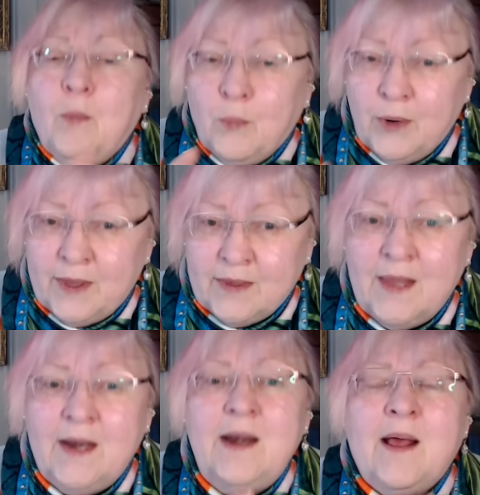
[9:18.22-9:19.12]

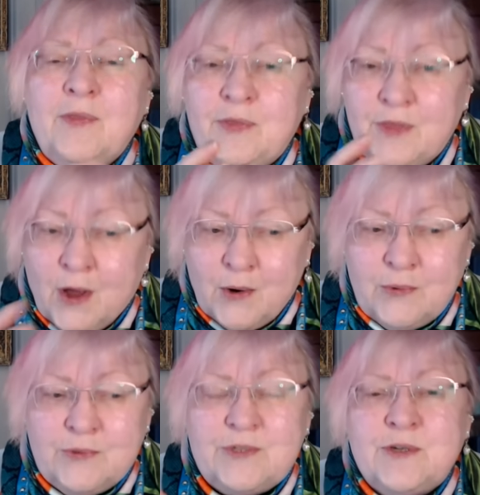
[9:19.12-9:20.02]
Within
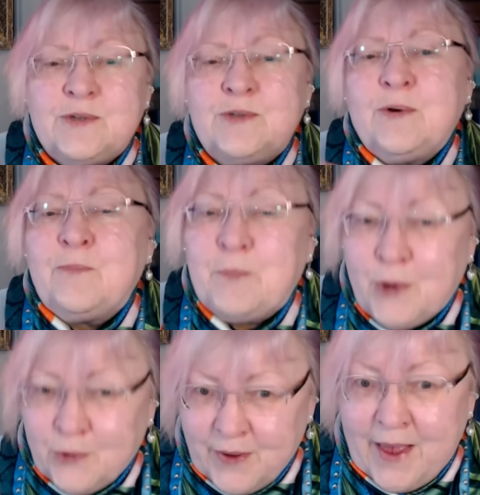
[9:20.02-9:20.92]
those sort of
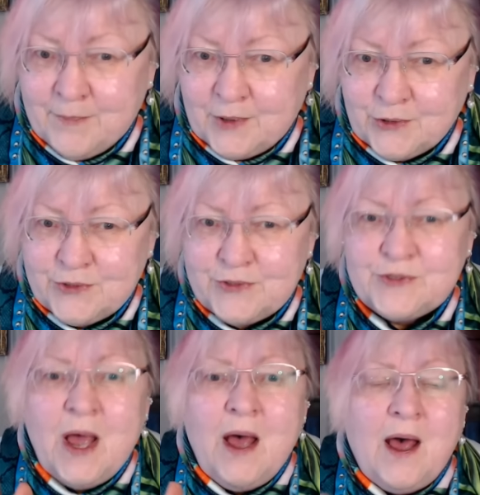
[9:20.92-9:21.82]

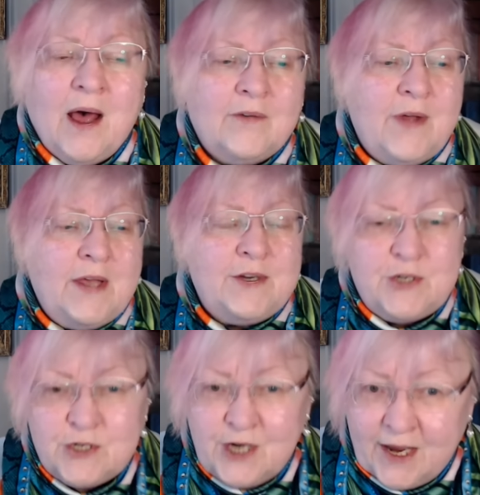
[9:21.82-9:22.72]
parameters of
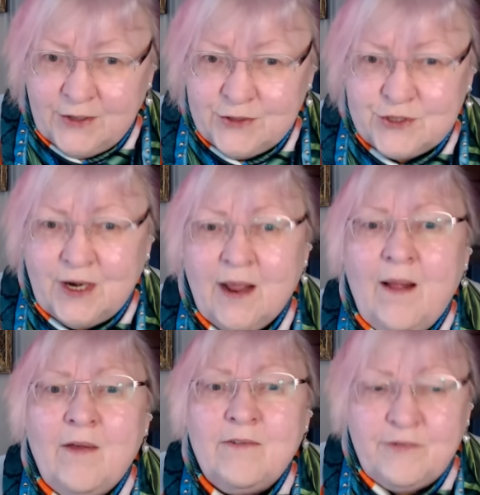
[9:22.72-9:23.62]
changing
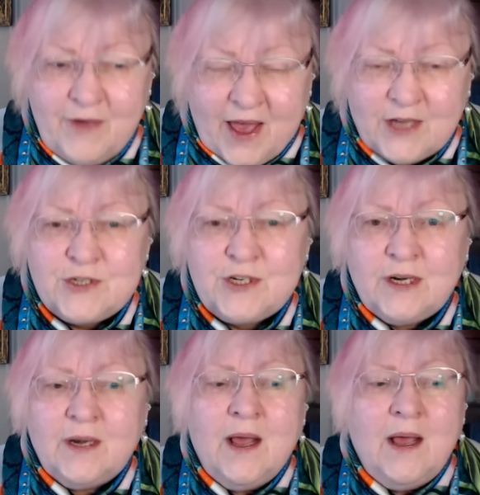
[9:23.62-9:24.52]

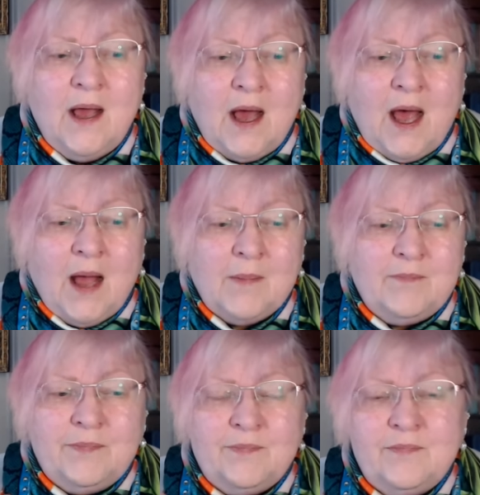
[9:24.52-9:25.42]
fashion, I
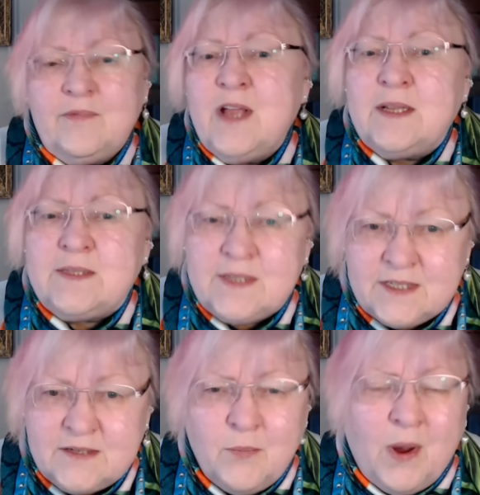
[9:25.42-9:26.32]

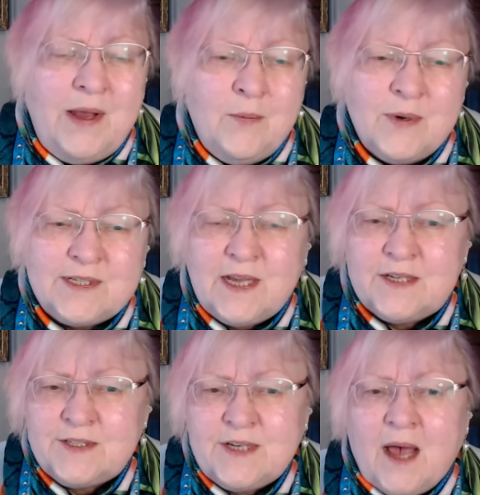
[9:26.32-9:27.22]
don't want to say
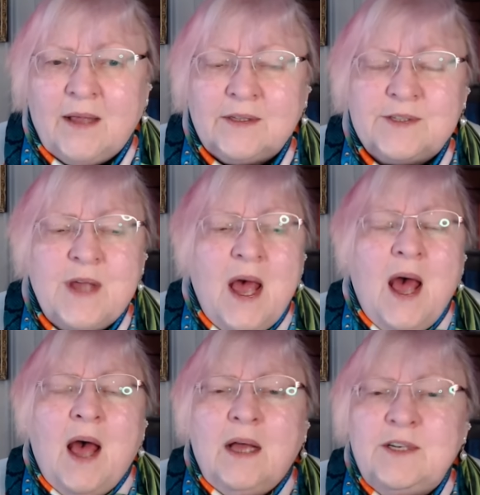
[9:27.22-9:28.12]
styles,
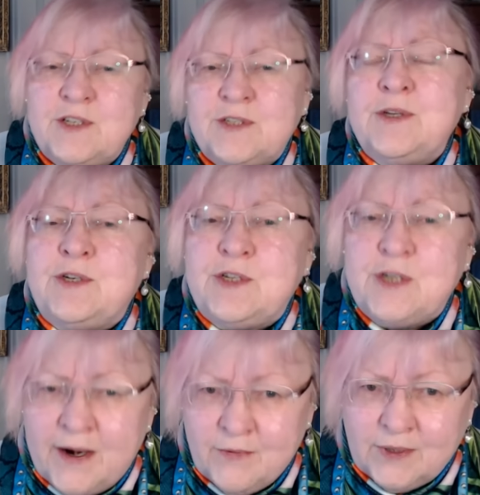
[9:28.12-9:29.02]
just the
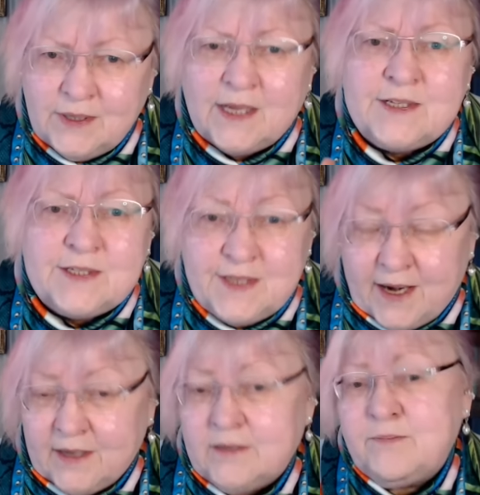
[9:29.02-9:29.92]
general
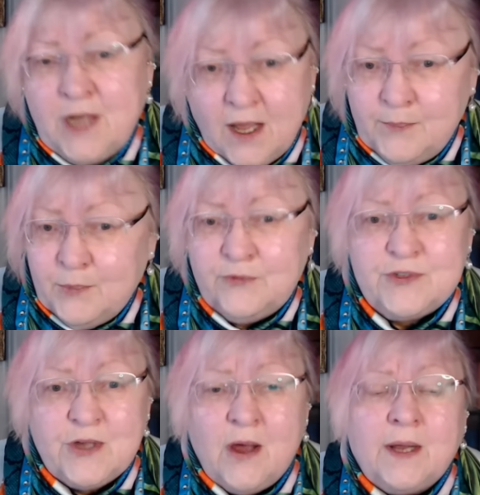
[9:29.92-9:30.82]
aesthetic. Time
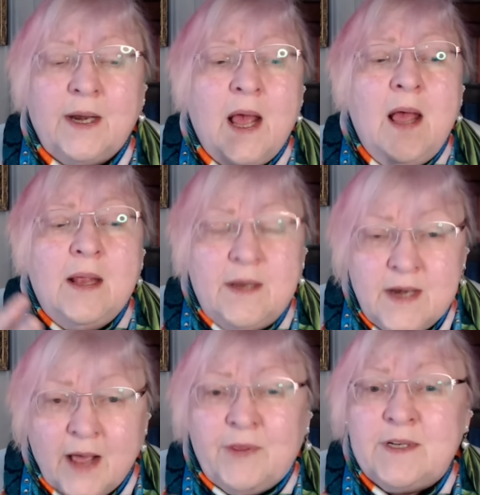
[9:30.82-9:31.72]
moves on.
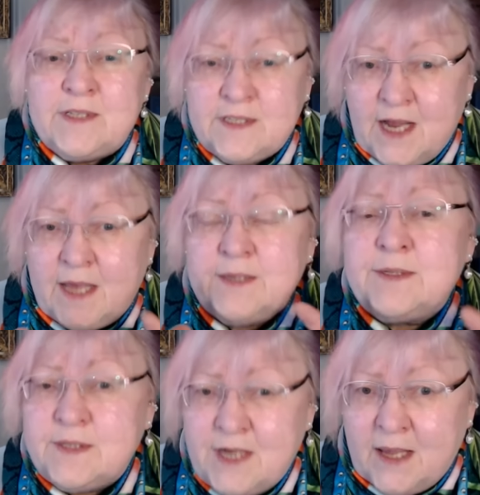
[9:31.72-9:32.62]
Nothing stays
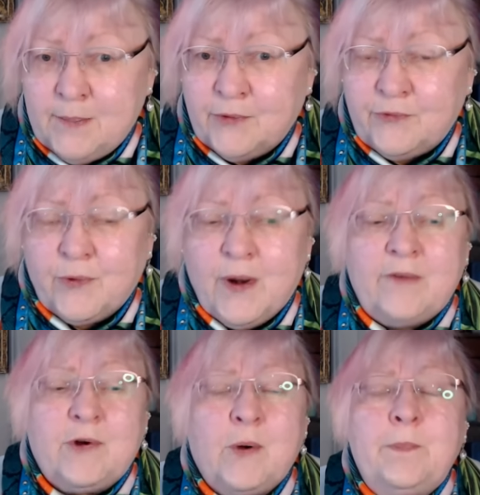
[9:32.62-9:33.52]
stable
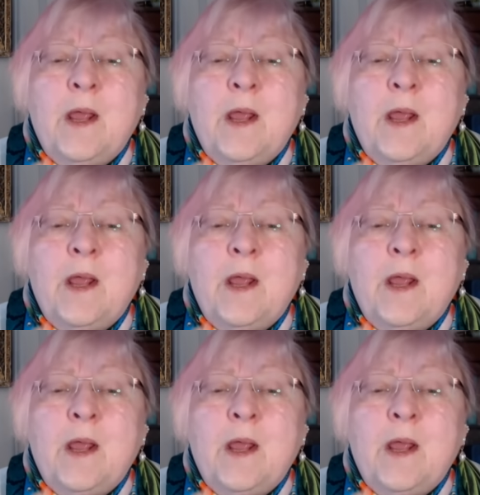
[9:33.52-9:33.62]
forever.